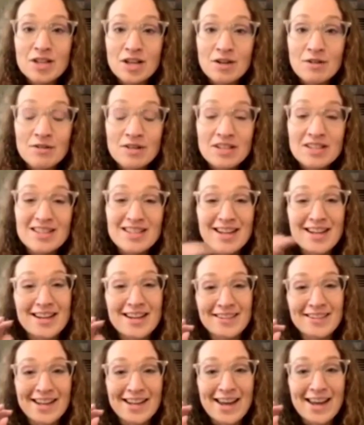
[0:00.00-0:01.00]
I don't want to say,
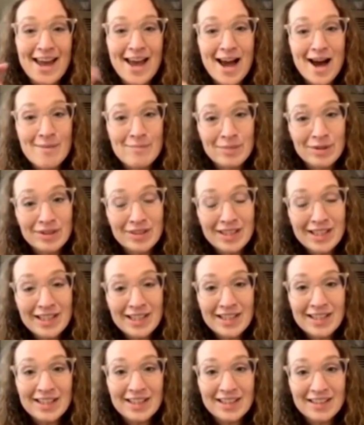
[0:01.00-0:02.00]

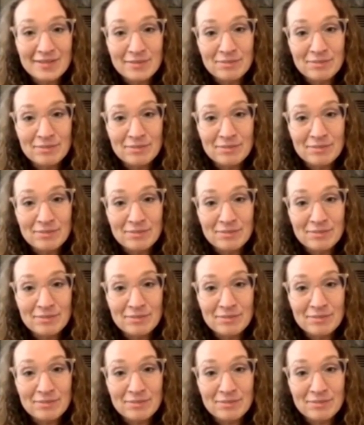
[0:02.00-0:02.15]
happily.